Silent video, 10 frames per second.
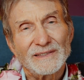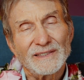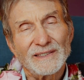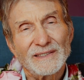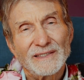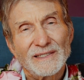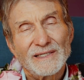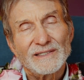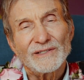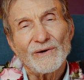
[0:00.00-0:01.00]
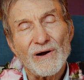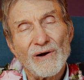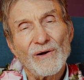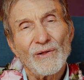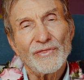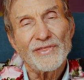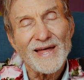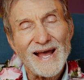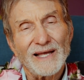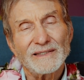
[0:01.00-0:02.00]
See? So all
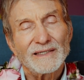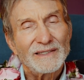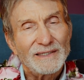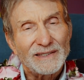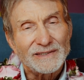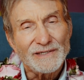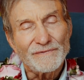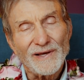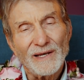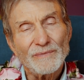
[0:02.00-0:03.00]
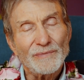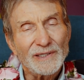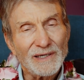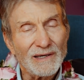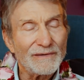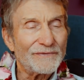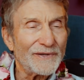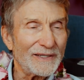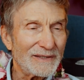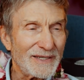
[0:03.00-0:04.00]
that development of
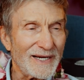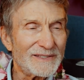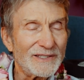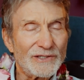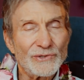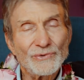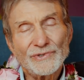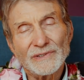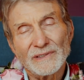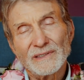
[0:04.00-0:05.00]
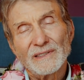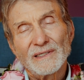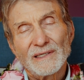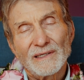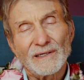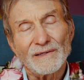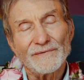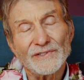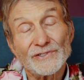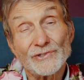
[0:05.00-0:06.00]
and execution of
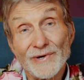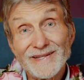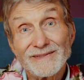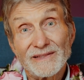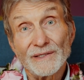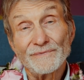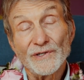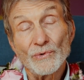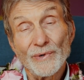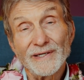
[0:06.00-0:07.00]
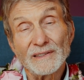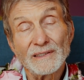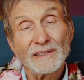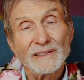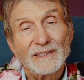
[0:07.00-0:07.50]
the strength of the will